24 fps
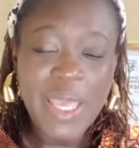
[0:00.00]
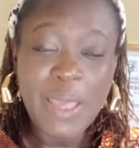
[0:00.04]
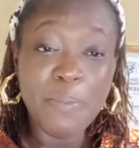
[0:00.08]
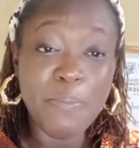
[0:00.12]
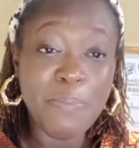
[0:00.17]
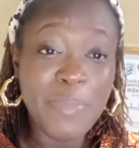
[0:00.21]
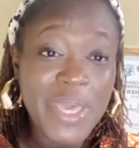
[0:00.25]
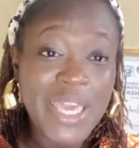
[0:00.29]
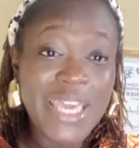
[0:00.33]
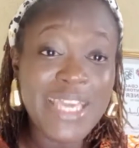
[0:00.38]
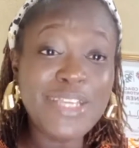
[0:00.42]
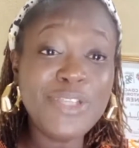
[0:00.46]

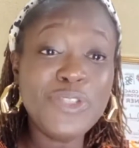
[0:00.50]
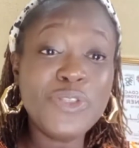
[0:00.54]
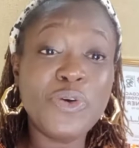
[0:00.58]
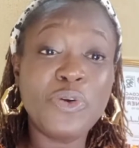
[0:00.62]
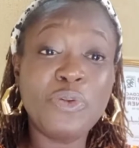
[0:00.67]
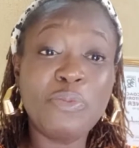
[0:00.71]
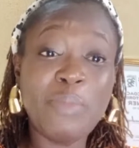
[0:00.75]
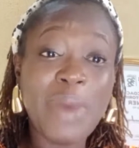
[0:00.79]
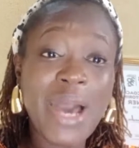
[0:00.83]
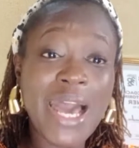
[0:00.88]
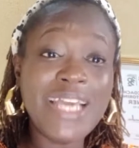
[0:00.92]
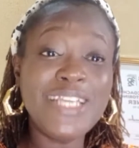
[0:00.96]
based on
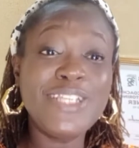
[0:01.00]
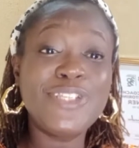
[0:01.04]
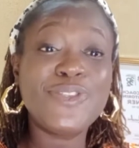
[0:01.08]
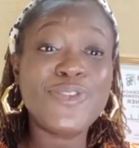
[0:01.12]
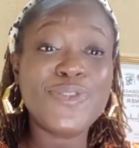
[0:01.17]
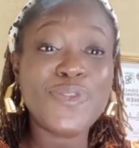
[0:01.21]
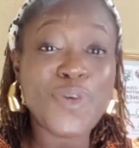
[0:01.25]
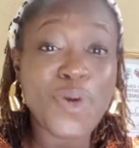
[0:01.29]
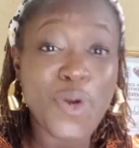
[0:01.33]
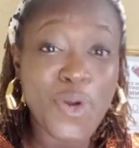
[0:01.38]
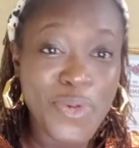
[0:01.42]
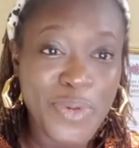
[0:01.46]
my
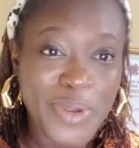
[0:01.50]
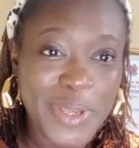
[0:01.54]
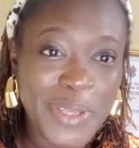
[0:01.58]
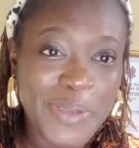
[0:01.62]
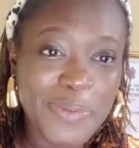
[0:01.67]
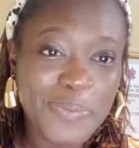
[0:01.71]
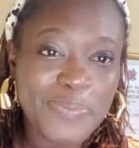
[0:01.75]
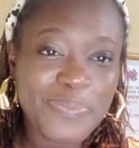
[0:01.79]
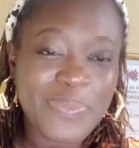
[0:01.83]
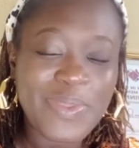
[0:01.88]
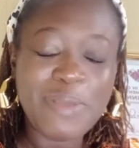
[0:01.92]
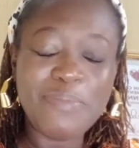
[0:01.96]
story,
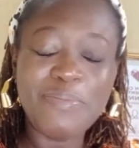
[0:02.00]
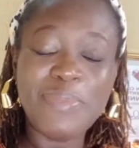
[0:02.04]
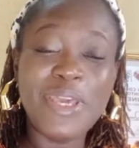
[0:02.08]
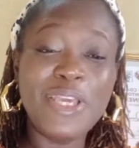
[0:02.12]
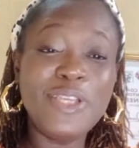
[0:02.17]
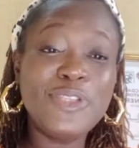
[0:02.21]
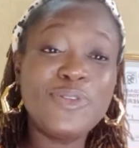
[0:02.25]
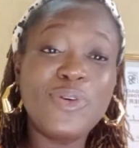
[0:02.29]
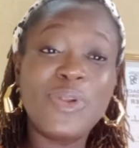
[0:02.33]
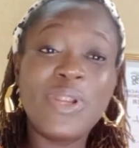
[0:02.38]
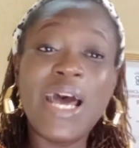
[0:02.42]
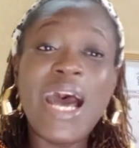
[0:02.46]

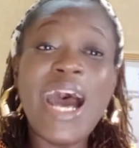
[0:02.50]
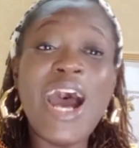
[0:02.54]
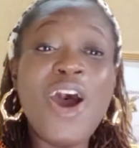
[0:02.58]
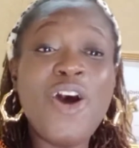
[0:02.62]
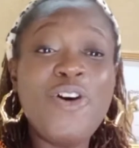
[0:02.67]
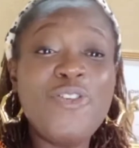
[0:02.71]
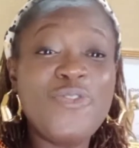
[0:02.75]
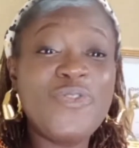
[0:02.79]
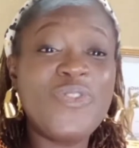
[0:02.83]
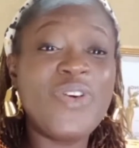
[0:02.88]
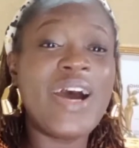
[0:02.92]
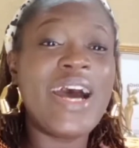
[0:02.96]
based on how
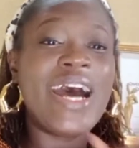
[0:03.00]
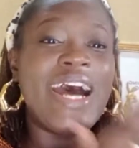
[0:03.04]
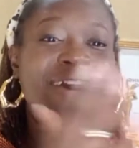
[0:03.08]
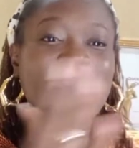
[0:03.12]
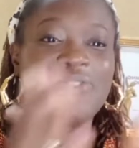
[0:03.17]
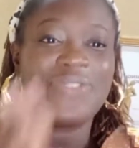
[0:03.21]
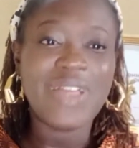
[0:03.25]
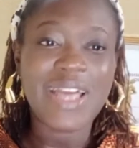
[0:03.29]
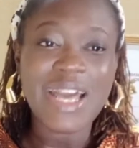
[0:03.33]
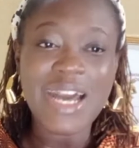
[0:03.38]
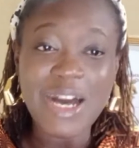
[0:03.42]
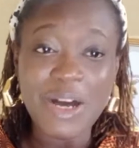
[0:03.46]
far
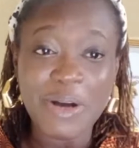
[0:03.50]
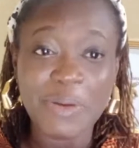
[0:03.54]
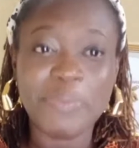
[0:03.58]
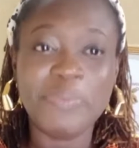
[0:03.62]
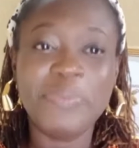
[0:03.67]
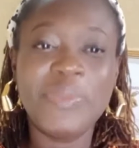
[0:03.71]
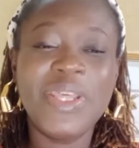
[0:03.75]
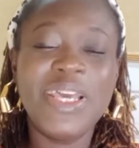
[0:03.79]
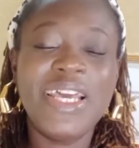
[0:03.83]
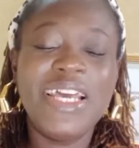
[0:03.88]
I've come,